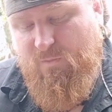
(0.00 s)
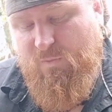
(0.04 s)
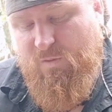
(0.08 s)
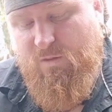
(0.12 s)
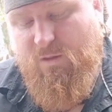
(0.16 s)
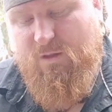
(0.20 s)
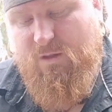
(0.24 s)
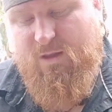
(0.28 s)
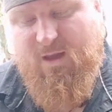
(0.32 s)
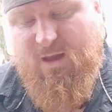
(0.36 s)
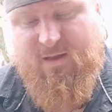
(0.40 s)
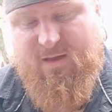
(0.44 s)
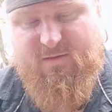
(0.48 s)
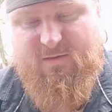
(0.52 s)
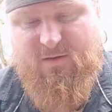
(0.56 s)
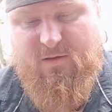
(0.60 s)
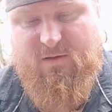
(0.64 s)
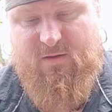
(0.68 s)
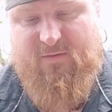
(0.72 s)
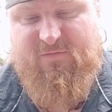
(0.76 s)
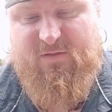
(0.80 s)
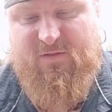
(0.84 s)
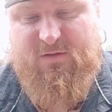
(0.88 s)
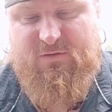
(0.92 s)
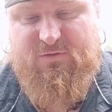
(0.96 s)
Yeah, so I'll
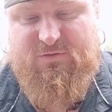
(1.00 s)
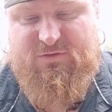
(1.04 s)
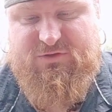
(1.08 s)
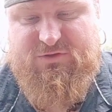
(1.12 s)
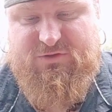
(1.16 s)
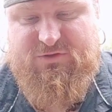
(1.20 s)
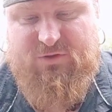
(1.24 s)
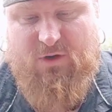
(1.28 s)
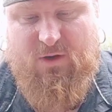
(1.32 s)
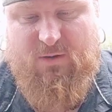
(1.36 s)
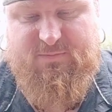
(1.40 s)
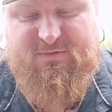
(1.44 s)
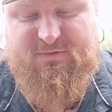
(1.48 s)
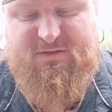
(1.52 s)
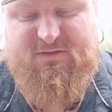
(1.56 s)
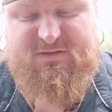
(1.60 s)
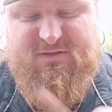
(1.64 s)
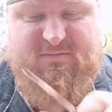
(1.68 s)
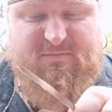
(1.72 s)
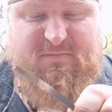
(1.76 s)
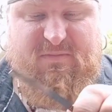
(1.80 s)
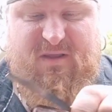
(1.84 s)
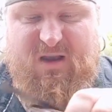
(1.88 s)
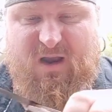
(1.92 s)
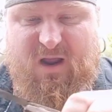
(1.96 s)
give it a little strop, just,
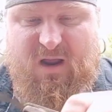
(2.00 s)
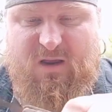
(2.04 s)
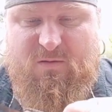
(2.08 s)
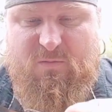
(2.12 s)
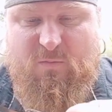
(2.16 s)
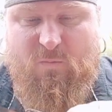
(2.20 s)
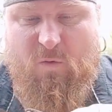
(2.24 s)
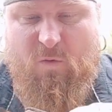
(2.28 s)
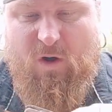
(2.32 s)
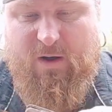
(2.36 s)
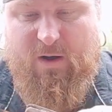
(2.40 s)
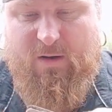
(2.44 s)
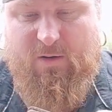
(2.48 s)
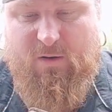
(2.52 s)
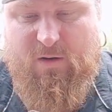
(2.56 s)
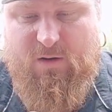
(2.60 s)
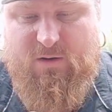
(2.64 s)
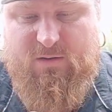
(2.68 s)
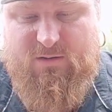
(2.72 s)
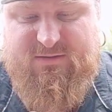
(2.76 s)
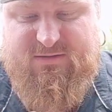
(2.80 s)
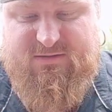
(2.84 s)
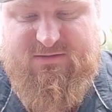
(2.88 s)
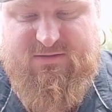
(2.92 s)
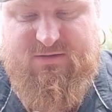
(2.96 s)
why not?
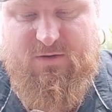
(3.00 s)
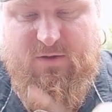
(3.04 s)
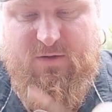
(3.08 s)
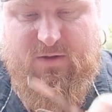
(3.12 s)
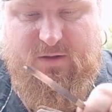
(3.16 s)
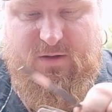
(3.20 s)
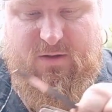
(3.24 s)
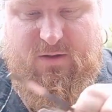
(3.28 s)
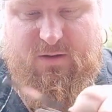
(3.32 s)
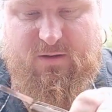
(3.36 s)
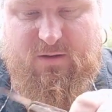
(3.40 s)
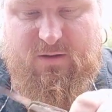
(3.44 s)
Doesn't hurt.